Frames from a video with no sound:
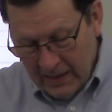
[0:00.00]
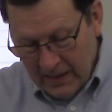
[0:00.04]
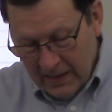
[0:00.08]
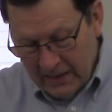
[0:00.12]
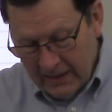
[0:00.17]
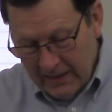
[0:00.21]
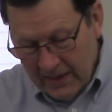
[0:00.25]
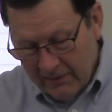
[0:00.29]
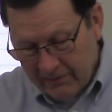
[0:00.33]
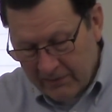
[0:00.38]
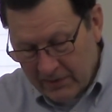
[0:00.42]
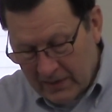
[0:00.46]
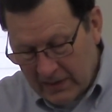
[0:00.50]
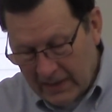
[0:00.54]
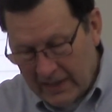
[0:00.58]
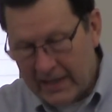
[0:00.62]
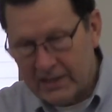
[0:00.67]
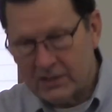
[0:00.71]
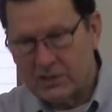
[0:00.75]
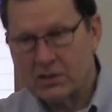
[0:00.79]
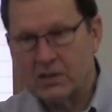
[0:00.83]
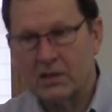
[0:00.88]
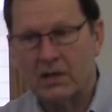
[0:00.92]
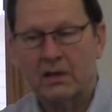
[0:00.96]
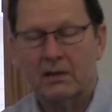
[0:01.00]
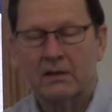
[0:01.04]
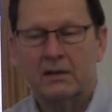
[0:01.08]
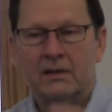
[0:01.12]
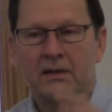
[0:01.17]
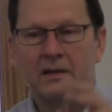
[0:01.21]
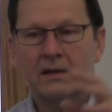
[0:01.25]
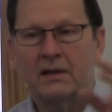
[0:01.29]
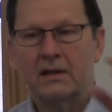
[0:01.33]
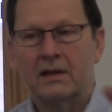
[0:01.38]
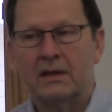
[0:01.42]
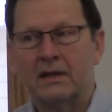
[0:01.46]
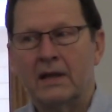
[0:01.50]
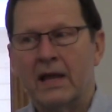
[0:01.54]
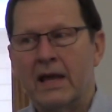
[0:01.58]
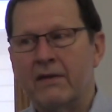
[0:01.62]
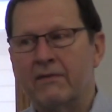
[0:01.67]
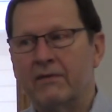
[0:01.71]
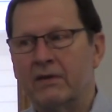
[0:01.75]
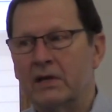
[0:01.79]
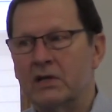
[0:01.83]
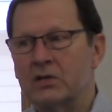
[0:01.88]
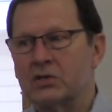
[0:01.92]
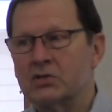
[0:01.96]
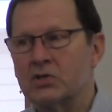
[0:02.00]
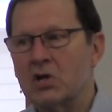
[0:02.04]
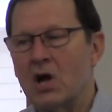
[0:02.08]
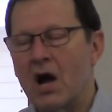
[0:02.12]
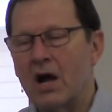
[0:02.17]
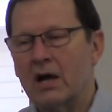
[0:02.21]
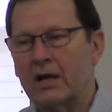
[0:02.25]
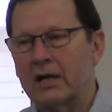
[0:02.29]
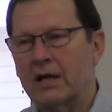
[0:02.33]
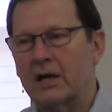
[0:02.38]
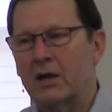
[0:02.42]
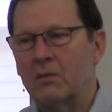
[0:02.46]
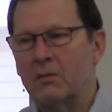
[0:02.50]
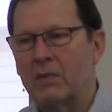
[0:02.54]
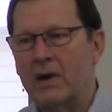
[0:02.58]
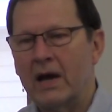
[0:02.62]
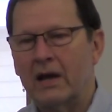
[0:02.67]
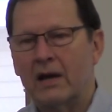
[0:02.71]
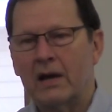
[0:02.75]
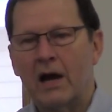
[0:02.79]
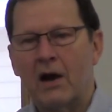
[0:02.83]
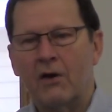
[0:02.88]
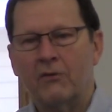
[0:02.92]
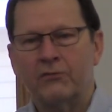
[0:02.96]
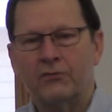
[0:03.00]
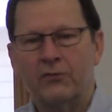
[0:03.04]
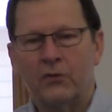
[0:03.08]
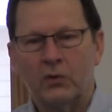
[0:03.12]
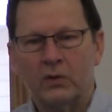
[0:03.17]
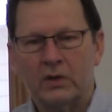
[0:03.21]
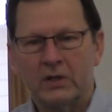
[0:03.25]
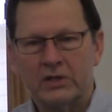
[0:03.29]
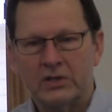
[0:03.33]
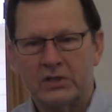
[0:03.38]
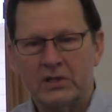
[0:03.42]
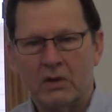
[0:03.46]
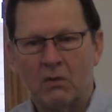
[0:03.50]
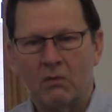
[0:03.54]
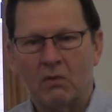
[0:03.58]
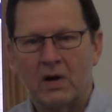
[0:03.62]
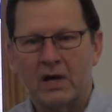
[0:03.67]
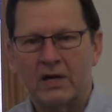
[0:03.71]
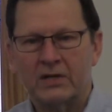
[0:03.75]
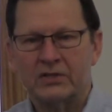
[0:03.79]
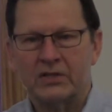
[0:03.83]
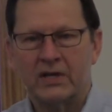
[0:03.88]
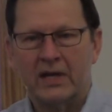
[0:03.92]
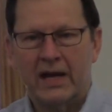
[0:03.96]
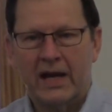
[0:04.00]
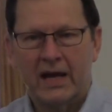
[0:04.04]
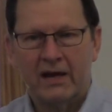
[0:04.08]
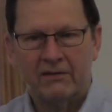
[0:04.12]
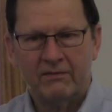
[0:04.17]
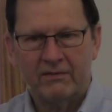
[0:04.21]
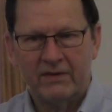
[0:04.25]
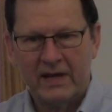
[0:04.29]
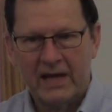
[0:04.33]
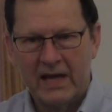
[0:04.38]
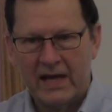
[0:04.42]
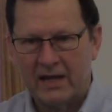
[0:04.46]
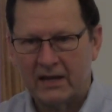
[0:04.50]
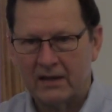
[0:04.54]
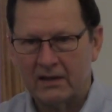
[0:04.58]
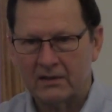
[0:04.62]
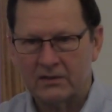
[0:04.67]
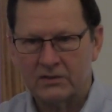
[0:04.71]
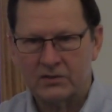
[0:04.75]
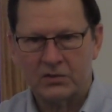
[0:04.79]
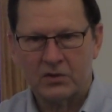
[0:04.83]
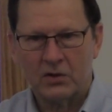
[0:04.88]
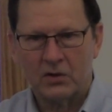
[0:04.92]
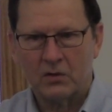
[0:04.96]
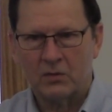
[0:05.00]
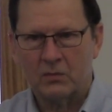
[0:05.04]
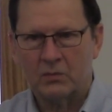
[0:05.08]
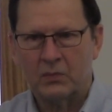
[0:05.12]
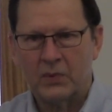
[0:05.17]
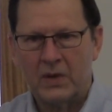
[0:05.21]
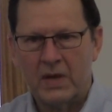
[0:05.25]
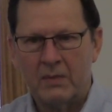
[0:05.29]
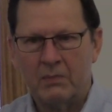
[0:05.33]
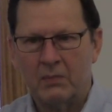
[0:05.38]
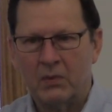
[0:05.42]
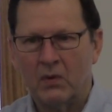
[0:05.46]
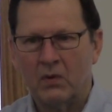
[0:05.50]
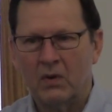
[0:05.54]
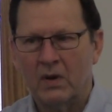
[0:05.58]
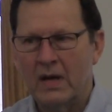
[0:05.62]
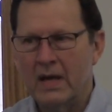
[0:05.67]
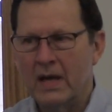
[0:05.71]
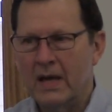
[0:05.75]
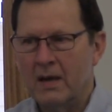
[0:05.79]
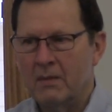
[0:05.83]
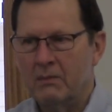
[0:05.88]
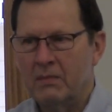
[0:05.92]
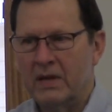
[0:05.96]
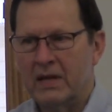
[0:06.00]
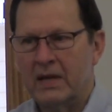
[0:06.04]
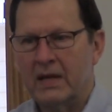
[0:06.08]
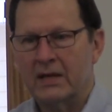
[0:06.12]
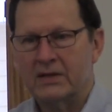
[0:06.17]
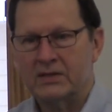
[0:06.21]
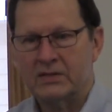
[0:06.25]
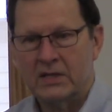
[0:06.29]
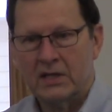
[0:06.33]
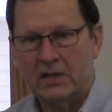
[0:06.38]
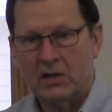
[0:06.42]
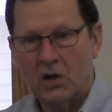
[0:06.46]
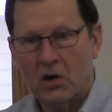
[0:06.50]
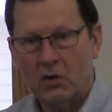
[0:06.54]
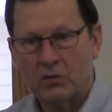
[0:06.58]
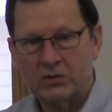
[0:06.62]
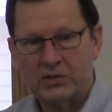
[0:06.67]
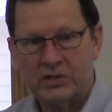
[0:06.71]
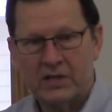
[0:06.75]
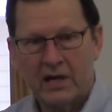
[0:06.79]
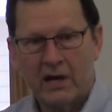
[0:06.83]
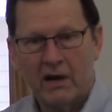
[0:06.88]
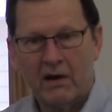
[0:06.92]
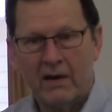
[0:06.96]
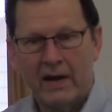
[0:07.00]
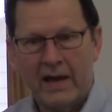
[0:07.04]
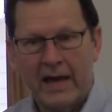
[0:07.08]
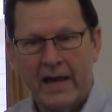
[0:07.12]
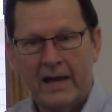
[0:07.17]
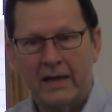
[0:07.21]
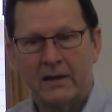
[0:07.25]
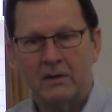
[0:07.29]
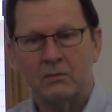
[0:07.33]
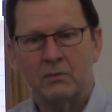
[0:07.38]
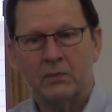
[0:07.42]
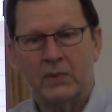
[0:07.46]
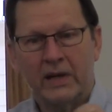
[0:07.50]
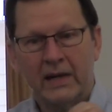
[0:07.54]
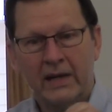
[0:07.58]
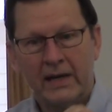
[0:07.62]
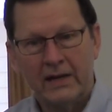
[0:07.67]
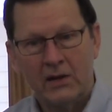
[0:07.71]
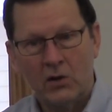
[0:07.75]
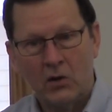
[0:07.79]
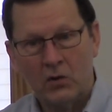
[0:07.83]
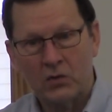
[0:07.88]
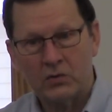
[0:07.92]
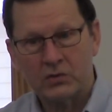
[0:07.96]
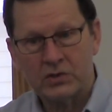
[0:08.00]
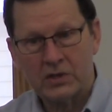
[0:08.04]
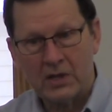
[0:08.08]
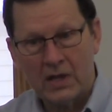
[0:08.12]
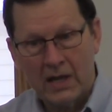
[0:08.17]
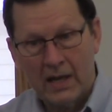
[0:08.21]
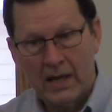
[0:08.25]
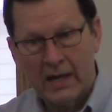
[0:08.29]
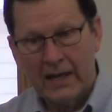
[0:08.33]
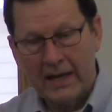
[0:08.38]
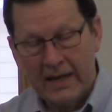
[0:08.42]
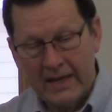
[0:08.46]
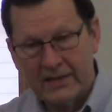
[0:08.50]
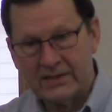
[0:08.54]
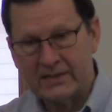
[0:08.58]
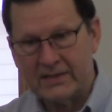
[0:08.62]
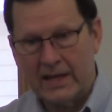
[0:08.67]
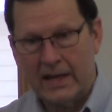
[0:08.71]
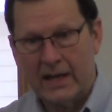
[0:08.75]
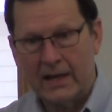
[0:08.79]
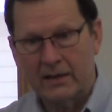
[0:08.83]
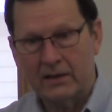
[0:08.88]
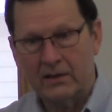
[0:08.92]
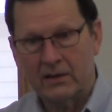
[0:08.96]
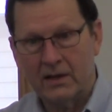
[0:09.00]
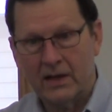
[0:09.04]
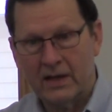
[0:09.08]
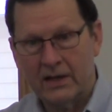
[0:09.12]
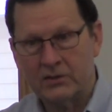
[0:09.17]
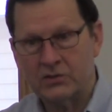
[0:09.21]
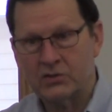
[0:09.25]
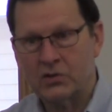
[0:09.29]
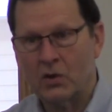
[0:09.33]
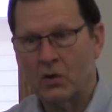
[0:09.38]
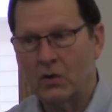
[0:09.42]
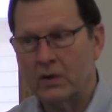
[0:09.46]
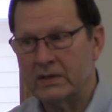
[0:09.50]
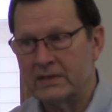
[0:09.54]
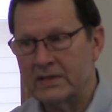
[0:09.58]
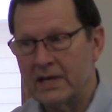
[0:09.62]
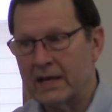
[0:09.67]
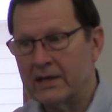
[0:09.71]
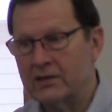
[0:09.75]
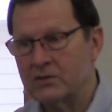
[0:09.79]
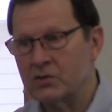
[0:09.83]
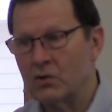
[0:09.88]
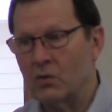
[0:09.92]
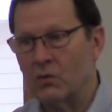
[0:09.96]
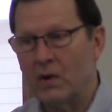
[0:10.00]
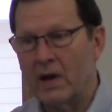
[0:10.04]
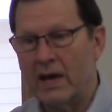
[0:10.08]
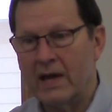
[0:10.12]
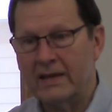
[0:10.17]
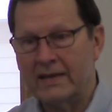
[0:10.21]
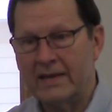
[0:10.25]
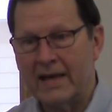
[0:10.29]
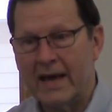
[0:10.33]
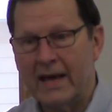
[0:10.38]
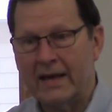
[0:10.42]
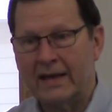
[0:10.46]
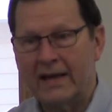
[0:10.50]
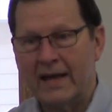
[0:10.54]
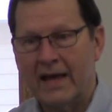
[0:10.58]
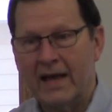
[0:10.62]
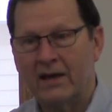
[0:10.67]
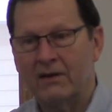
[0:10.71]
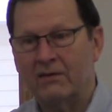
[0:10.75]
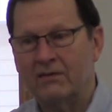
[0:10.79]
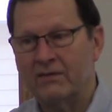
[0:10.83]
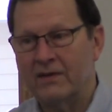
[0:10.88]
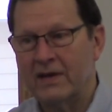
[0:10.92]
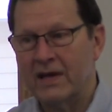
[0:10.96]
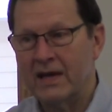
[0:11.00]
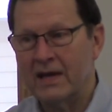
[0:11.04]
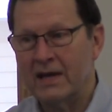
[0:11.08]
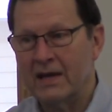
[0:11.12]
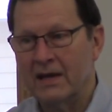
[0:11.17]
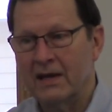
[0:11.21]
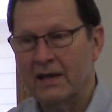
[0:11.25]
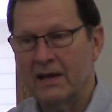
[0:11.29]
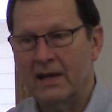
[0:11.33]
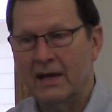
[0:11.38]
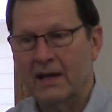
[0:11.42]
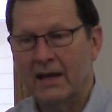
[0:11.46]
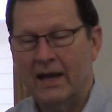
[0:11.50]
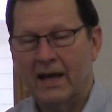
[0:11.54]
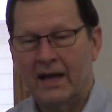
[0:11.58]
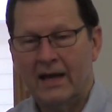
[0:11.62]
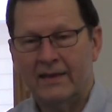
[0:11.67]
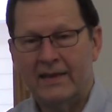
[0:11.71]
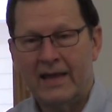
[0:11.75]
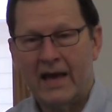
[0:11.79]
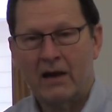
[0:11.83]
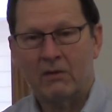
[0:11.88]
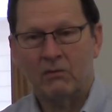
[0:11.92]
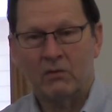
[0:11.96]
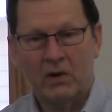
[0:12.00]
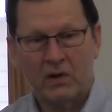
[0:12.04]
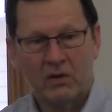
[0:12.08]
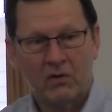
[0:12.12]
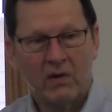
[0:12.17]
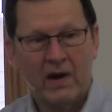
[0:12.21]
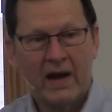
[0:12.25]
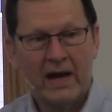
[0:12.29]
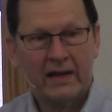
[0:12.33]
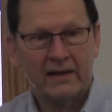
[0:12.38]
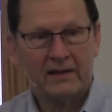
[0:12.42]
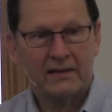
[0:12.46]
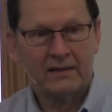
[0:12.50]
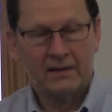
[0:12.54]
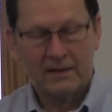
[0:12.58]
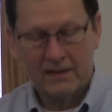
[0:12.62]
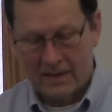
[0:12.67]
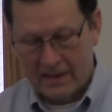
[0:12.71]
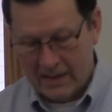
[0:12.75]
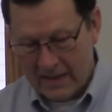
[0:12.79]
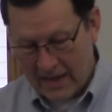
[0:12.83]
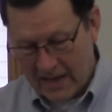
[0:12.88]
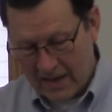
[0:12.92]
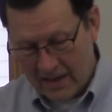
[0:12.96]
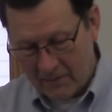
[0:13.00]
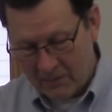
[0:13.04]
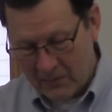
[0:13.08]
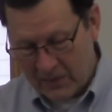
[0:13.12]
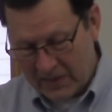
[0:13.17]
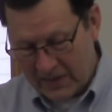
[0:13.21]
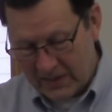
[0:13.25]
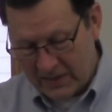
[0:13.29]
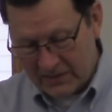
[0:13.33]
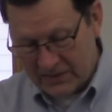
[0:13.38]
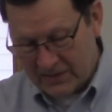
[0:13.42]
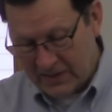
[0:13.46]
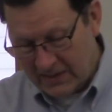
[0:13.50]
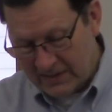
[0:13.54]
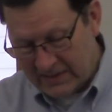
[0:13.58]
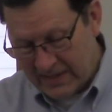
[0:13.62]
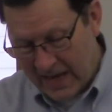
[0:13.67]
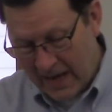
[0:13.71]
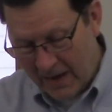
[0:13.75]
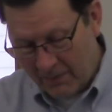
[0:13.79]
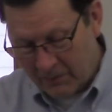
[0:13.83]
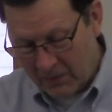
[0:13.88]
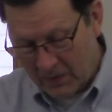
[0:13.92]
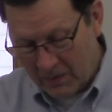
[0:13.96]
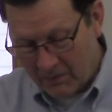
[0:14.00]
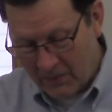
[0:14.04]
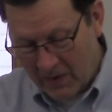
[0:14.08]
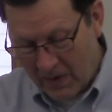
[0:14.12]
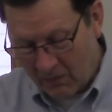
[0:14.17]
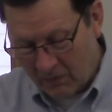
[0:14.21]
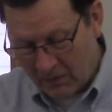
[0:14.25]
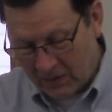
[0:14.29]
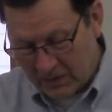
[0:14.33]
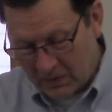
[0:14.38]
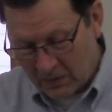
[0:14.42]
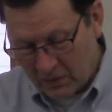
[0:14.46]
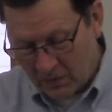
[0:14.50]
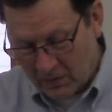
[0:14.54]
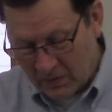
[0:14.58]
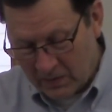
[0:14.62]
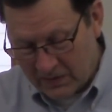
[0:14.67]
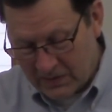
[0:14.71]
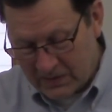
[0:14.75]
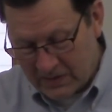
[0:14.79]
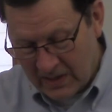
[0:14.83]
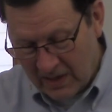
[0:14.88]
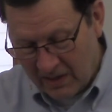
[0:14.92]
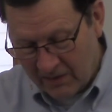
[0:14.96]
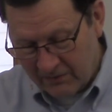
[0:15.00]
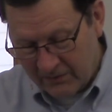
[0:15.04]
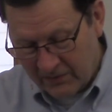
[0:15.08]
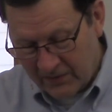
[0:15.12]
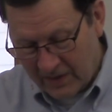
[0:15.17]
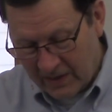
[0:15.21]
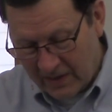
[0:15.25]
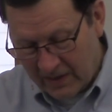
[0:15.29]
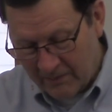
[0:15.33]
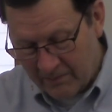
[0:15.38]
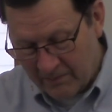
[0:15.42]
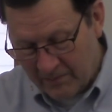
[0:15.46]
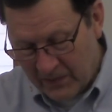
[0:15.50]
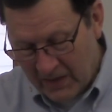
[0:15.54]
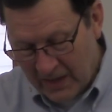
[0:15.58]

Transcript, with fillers: Nevertheless, uh, David is talking about how foolish he was in envying certain people because he knows their end, but he knows his end. And so it takes away that envy and that regret uh, because he's happy about what the Lord's done for him.